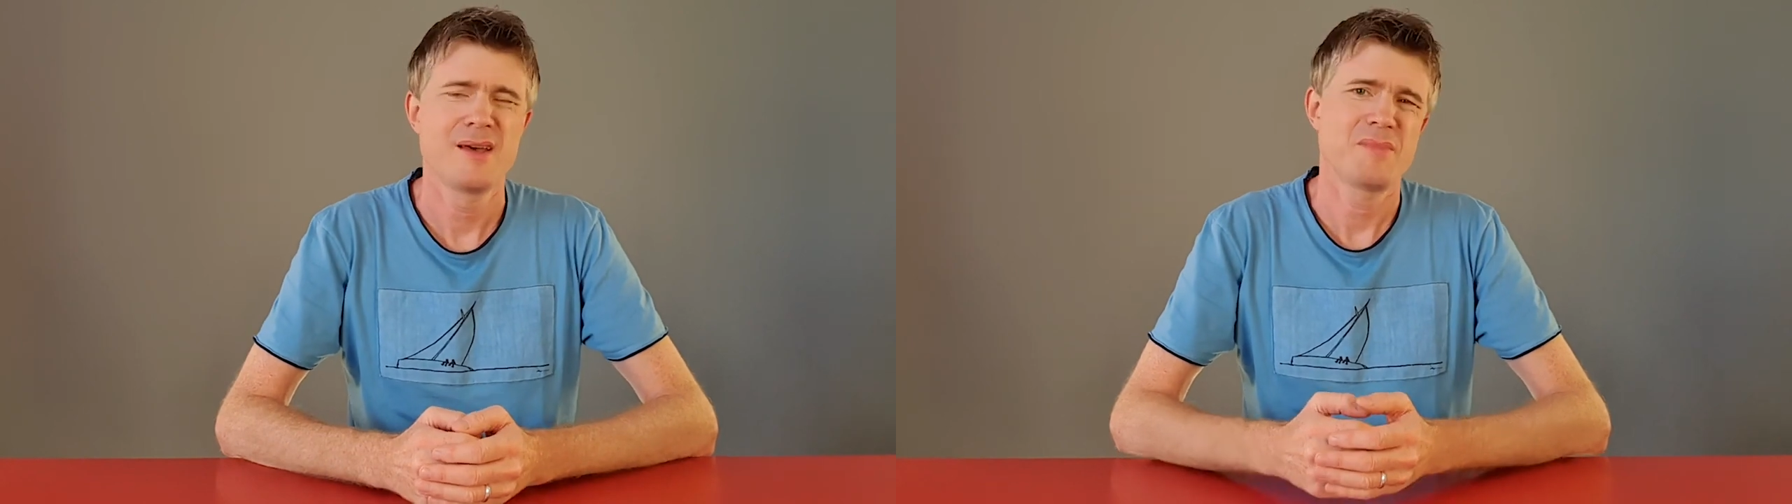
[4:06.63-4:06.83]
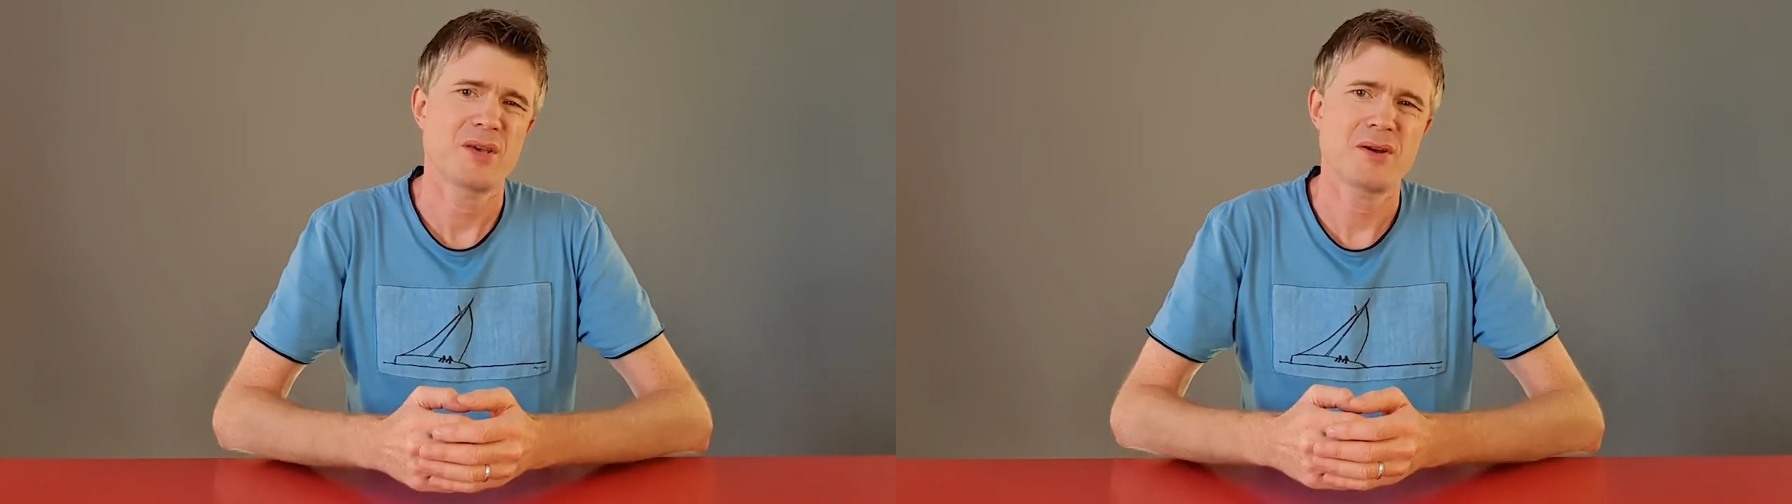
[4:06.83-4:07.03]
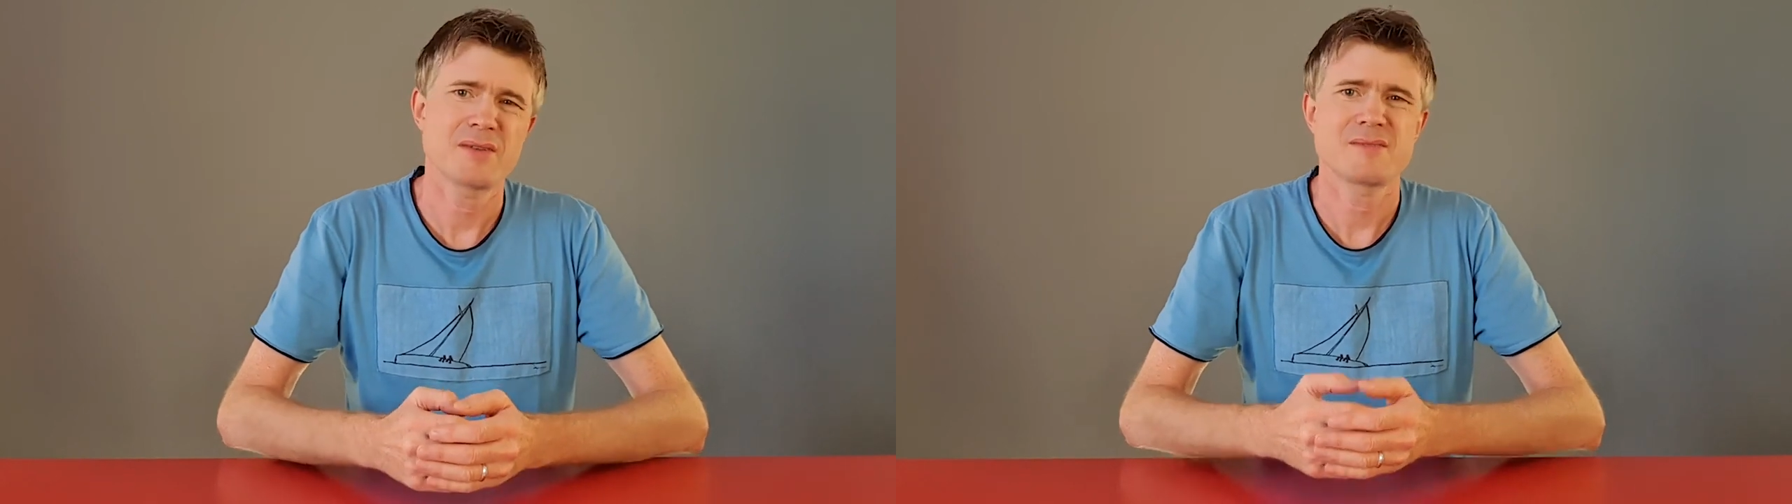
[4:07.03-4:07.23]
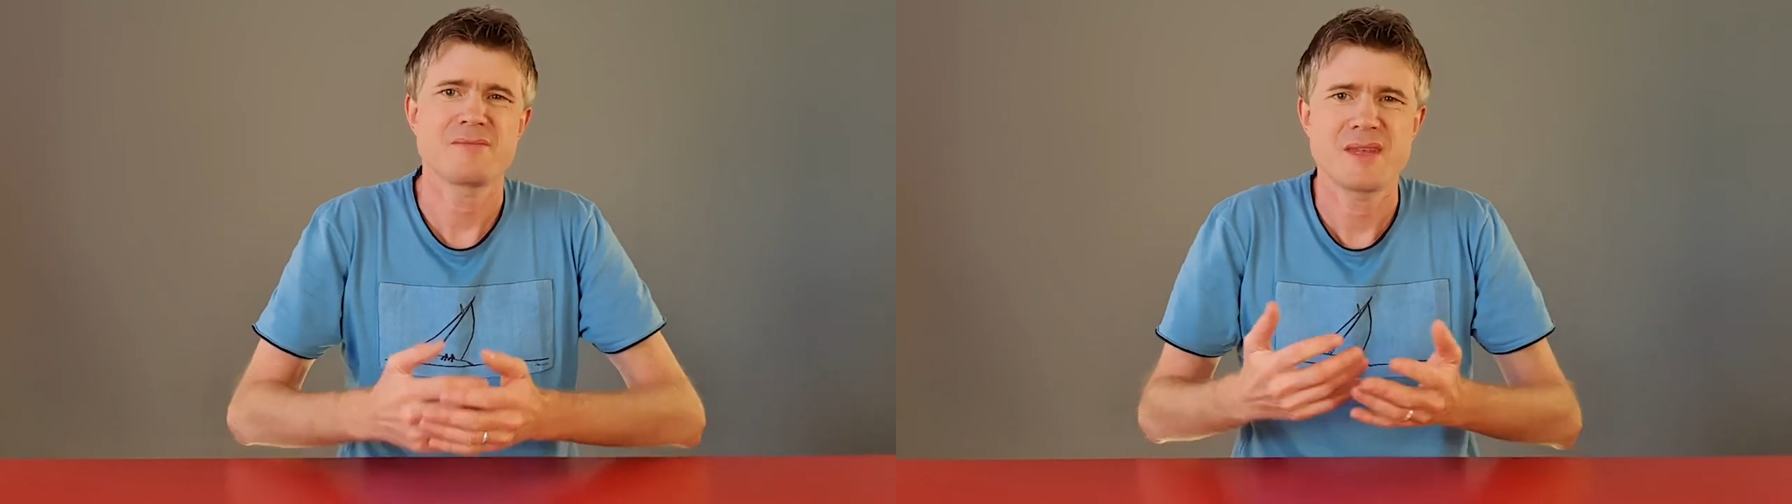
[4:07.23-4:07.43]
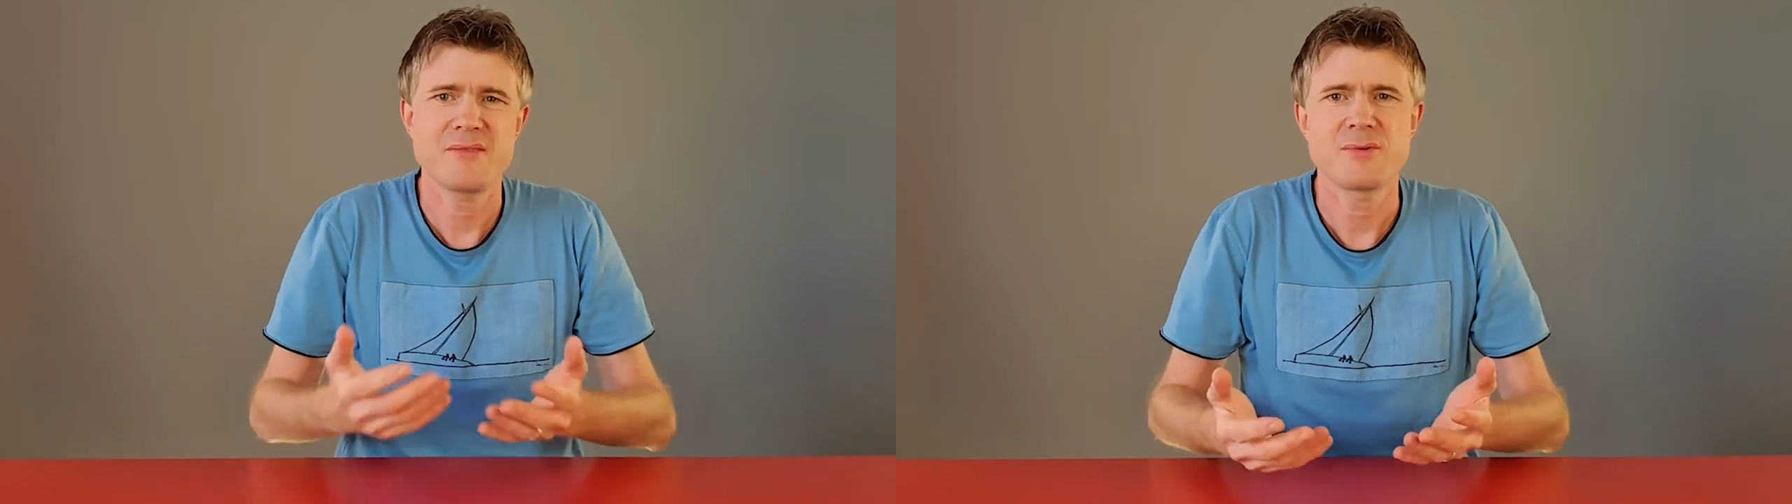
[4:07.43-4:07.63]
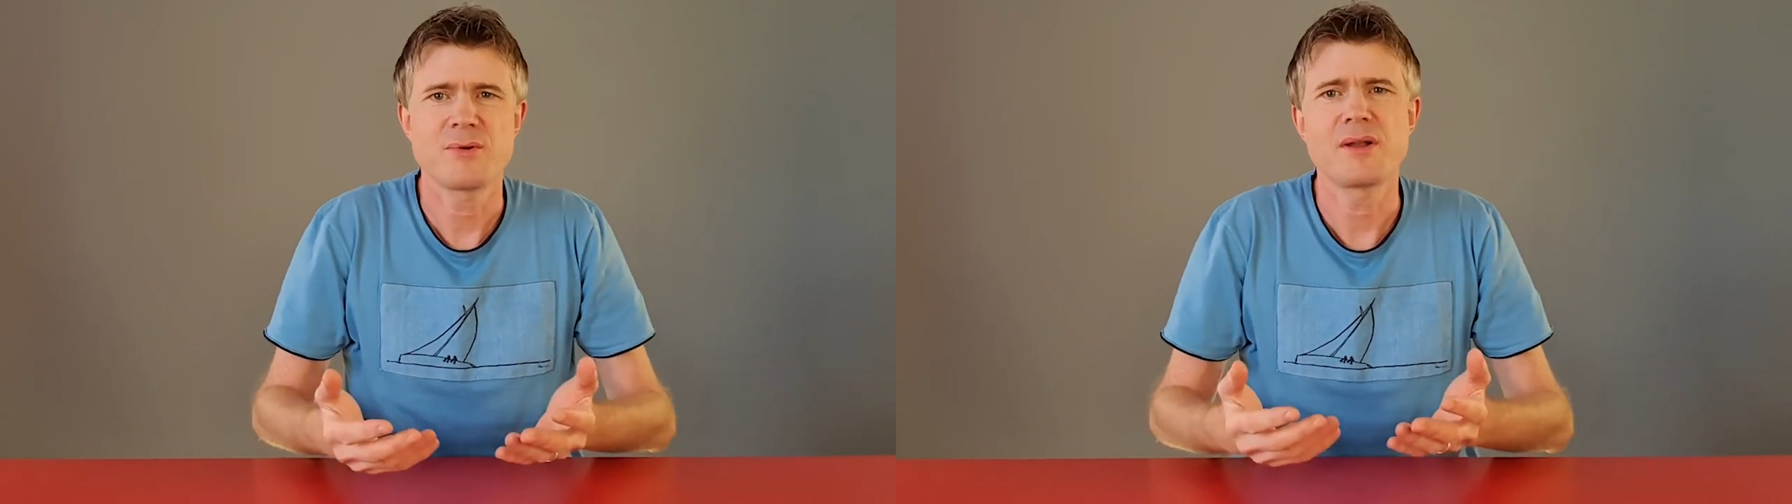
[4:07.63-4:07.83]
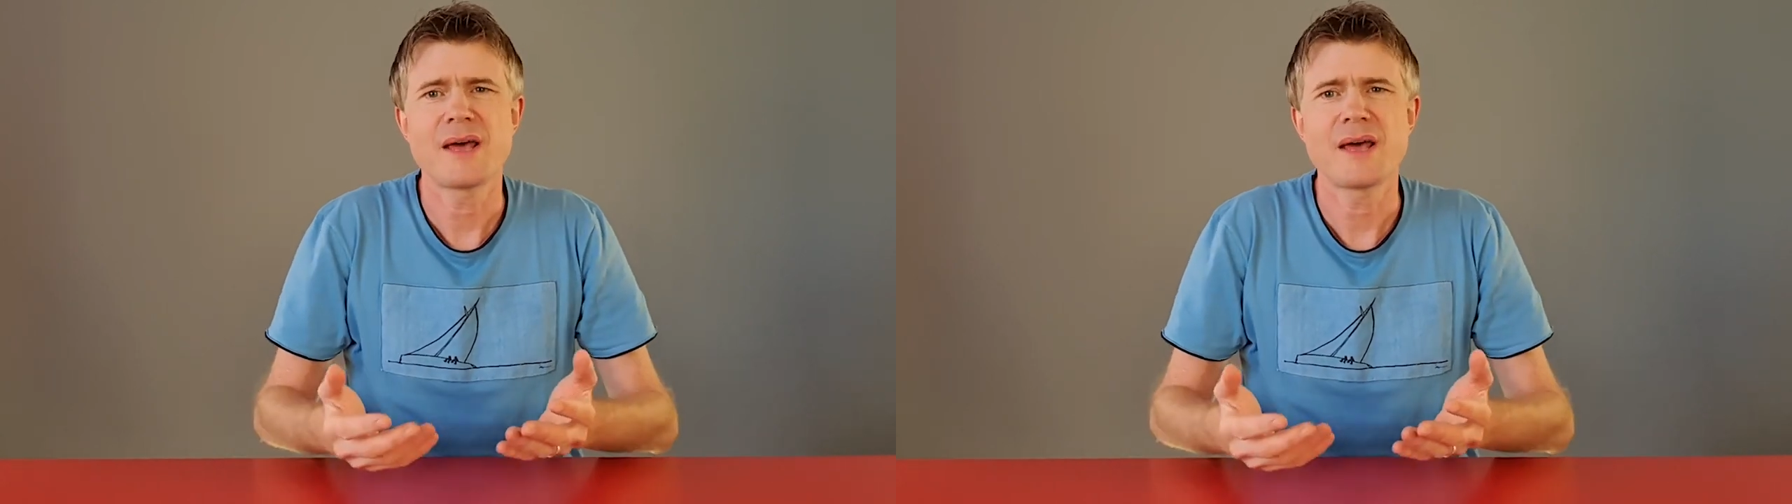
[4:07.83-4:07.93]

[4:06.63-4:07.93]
Because if you learn